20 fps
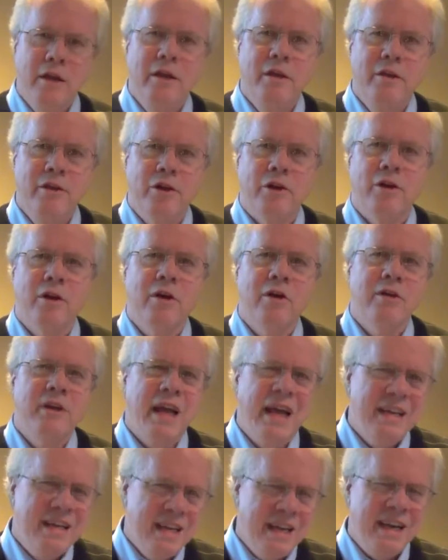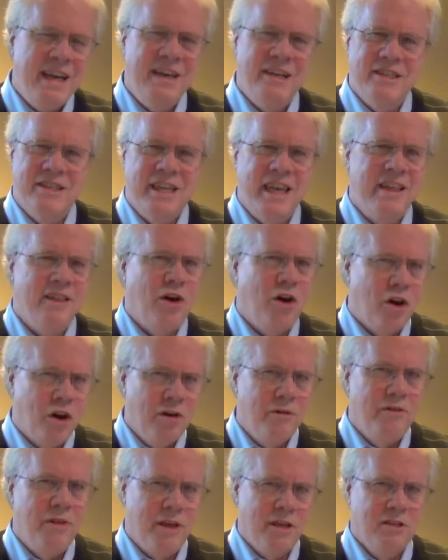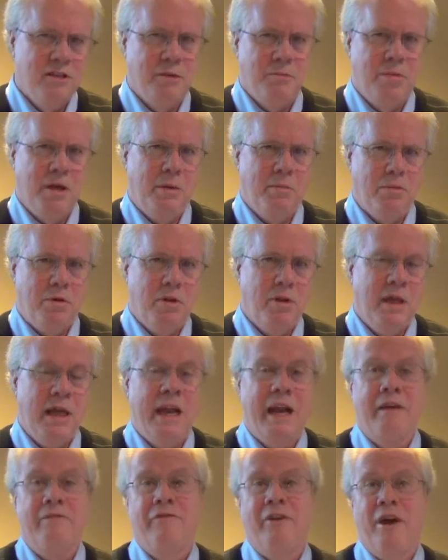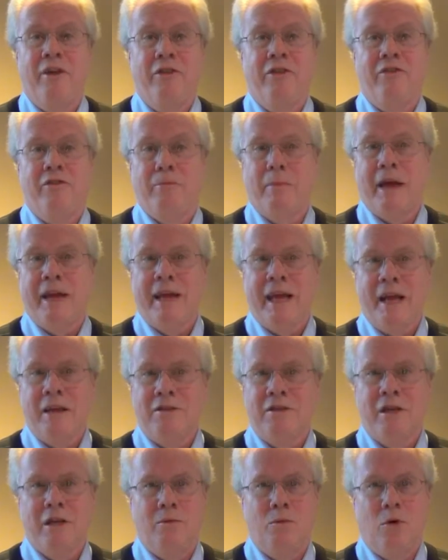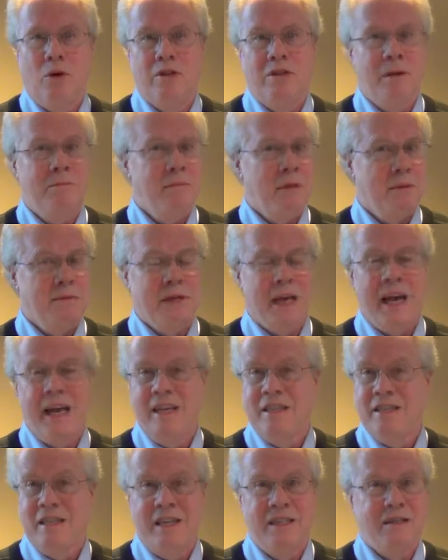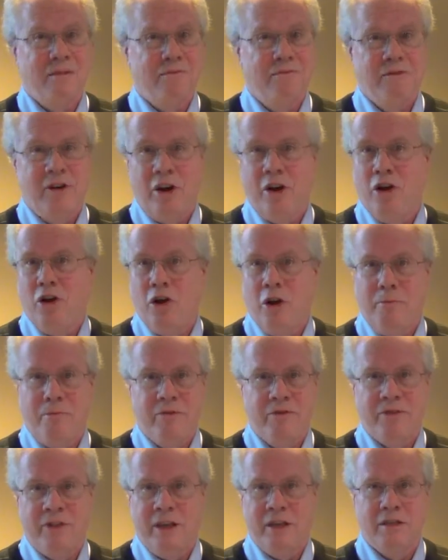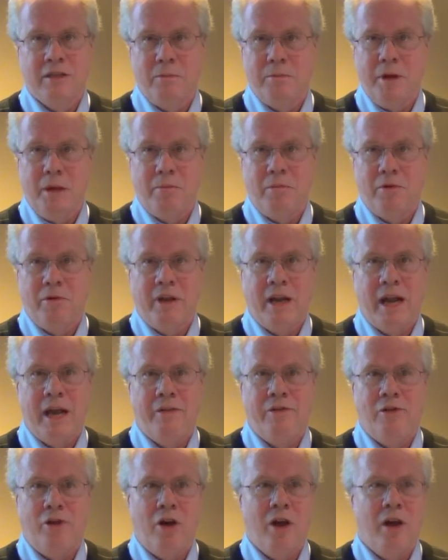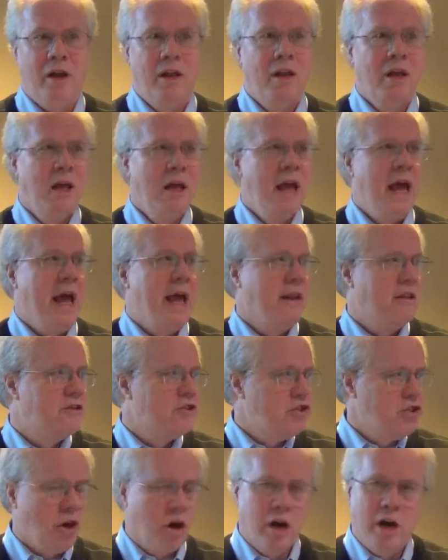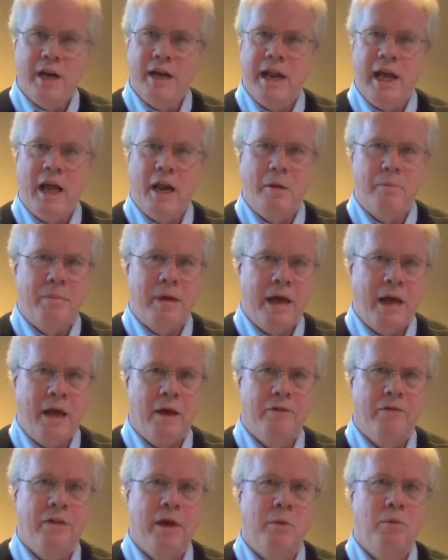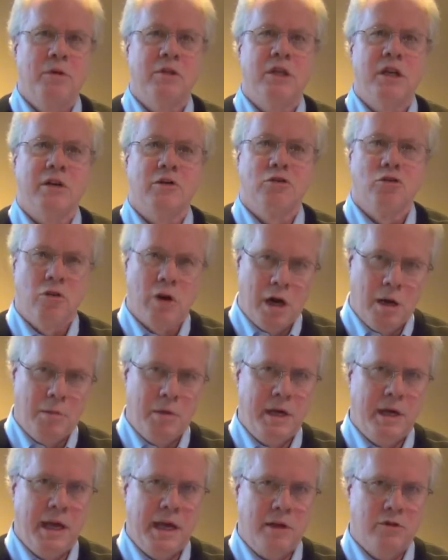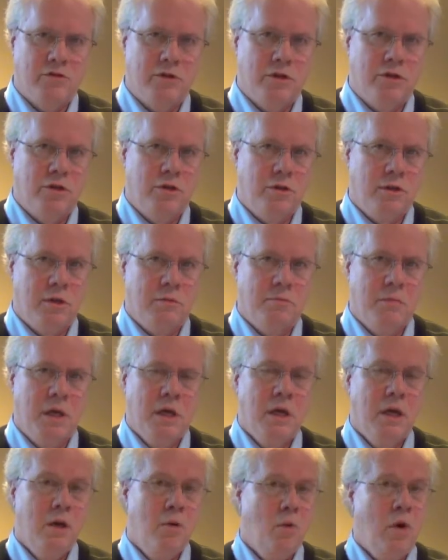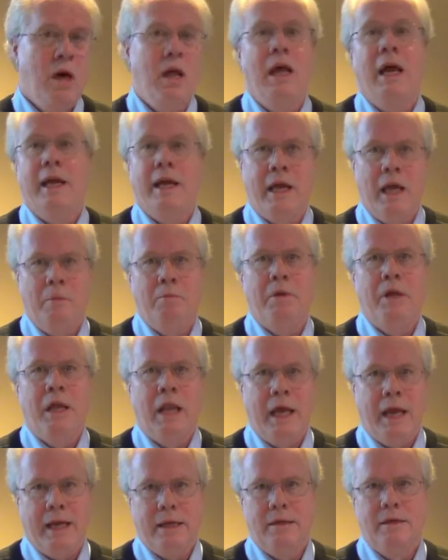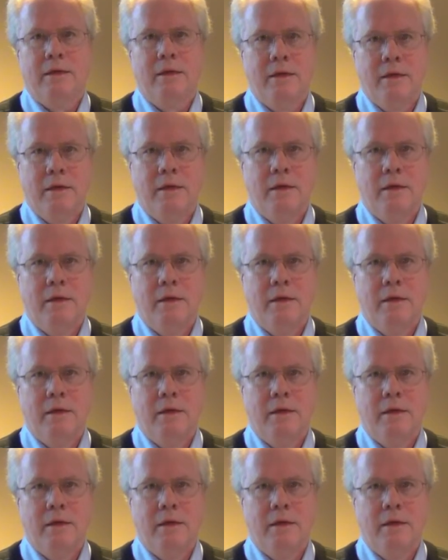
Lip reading: you're needing to say the hard things to people, and I found this in my counseling world, sometimes I had to say some very hard things to people that I thought had started down a path that was incredibly dangerous to them. Well, I can't be liked.